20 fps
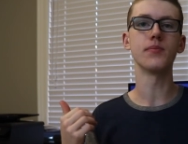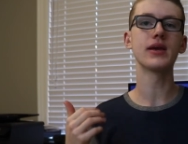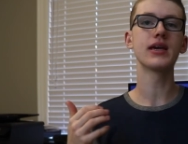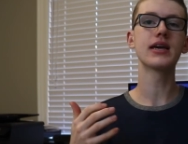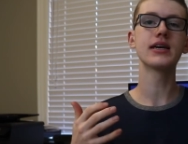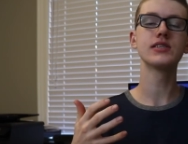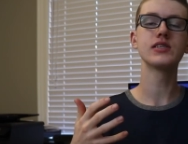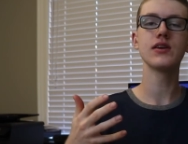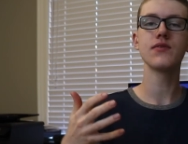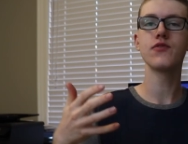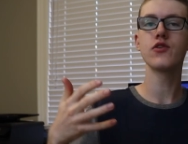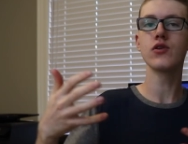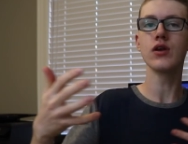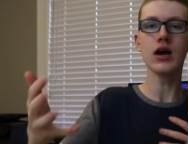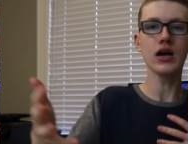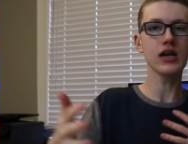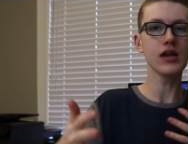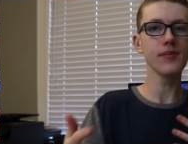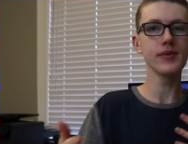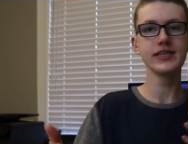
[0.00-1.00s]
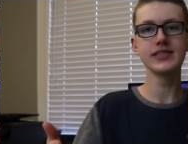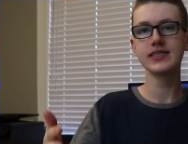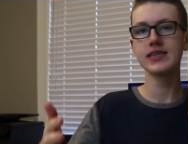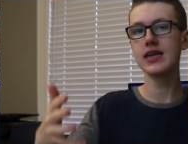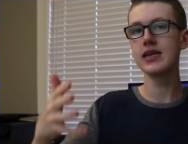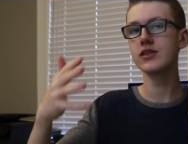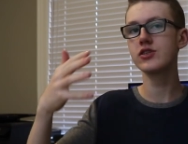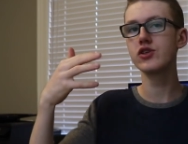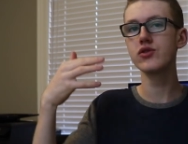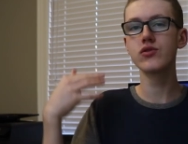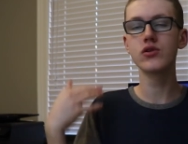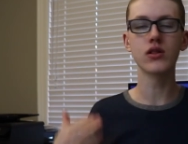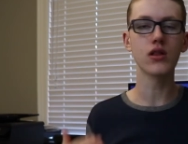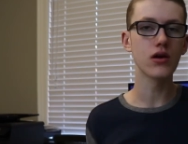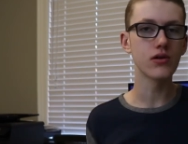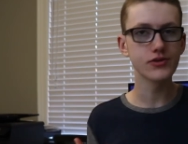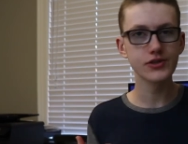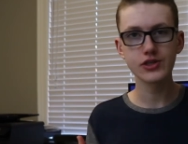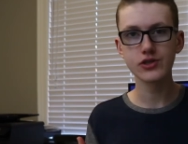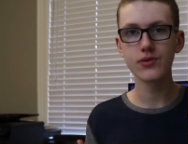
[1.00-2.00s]
Because if you're not going to be sitting too
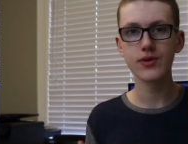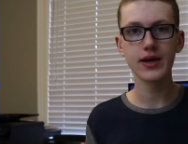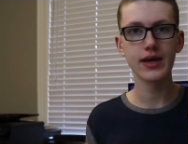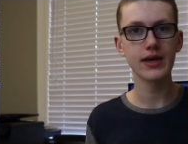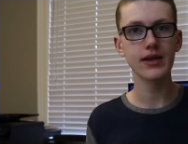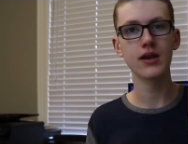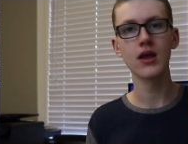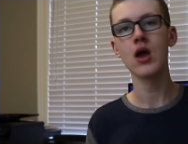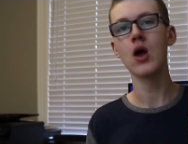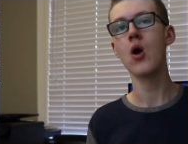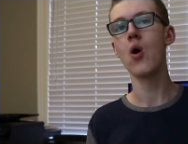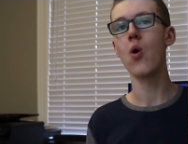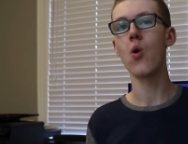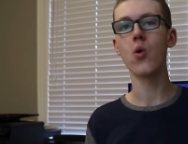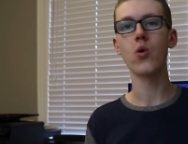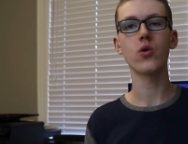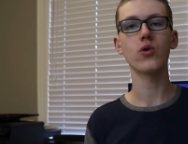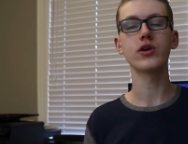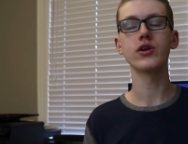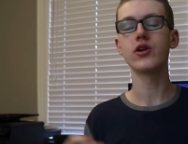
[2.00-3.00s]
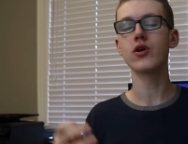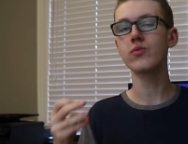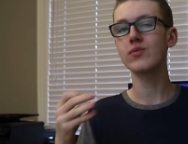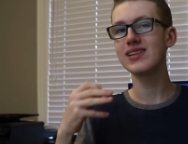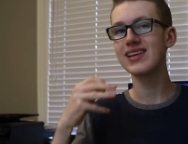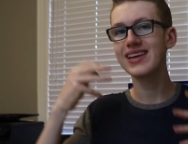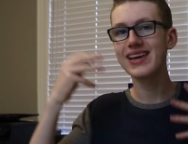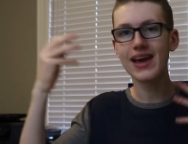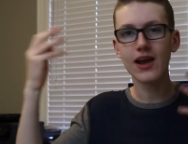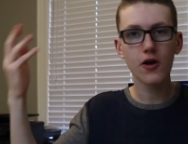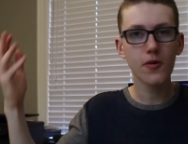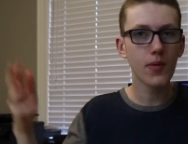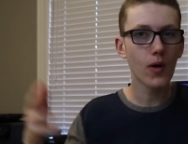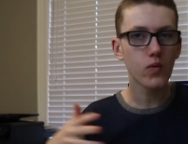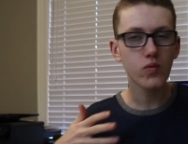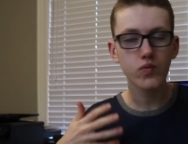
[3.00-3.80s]
close to it, or you don't really care about